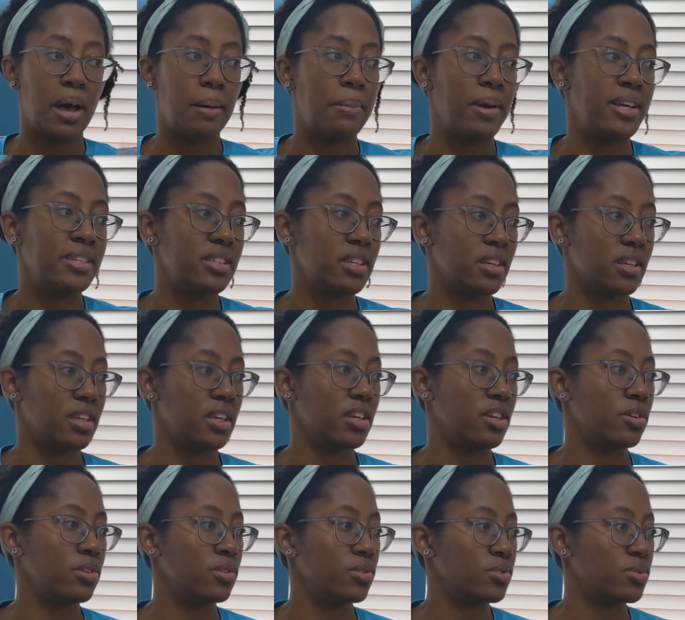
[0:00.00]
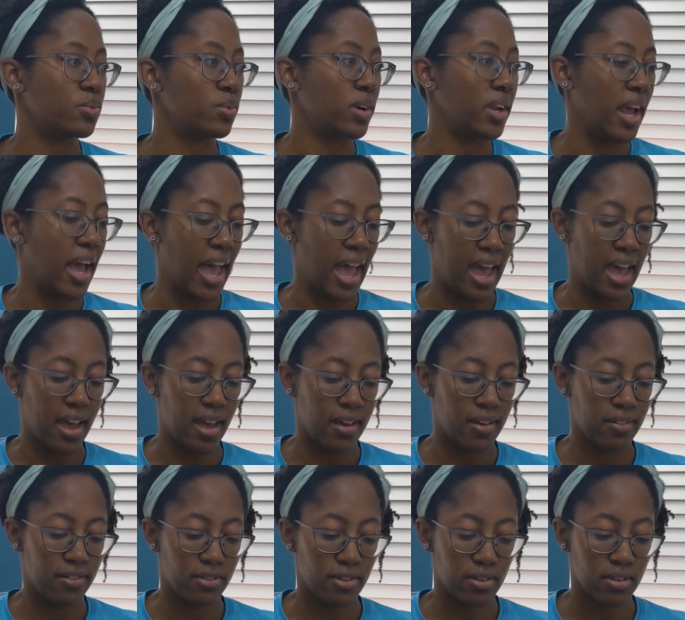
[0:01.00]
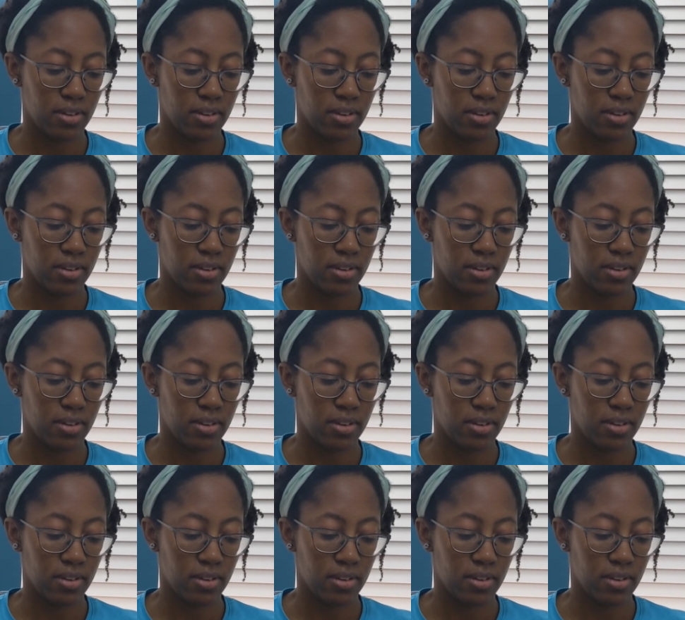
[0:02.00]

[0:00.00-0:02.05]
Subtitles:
I basically use what I have.